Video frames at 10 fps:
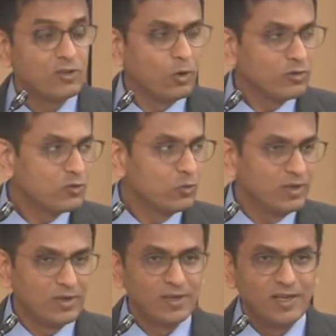a law
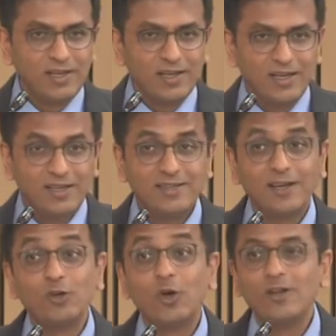student, in
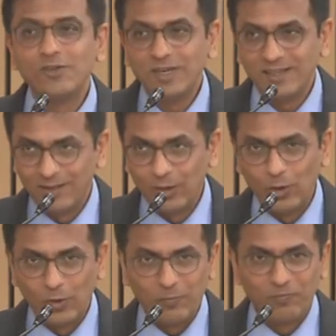technology and the
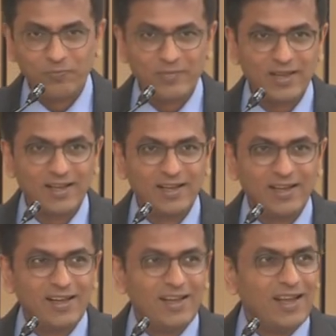law.
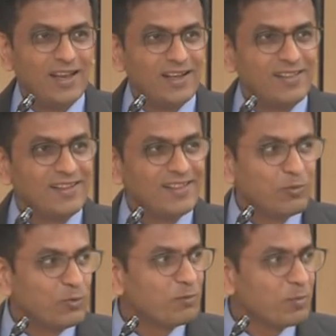And I think
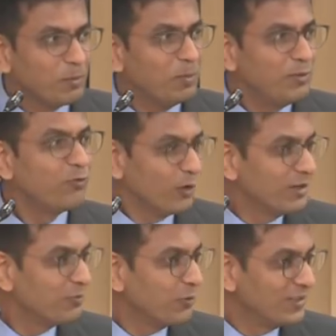that was probably
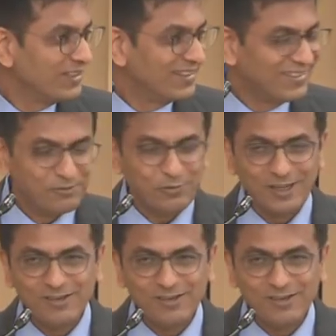fodder for the, for the